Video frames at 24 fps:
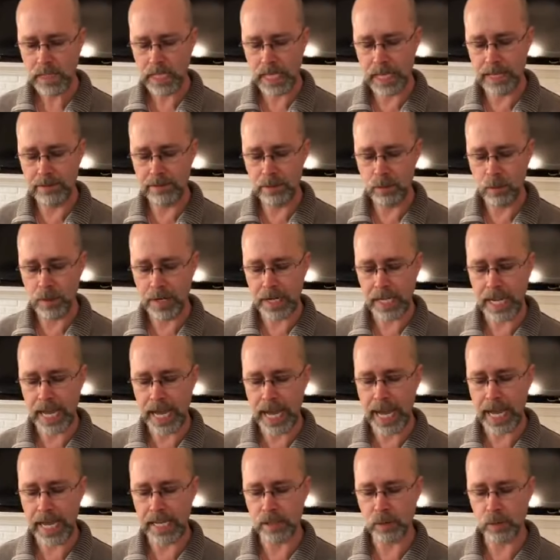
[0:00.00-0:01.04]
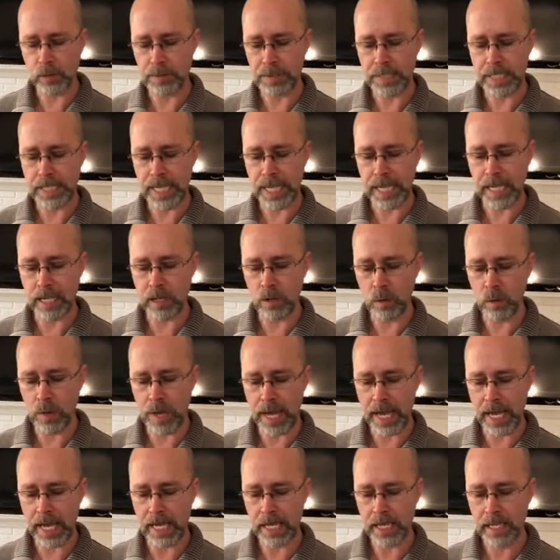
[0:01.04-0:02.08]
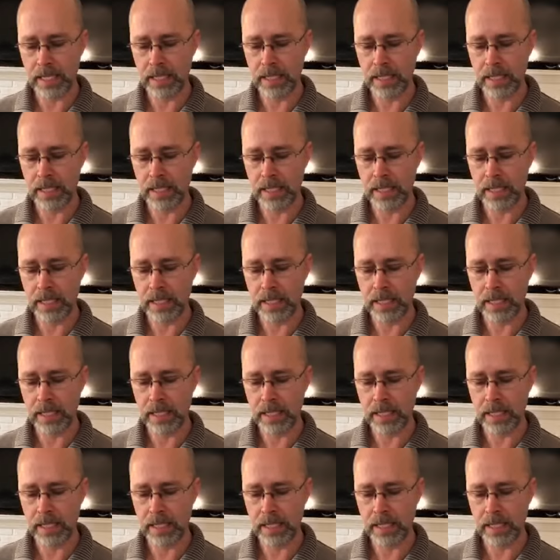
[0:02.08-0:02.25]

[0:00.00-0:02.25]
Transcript: Even what he has will be taken away.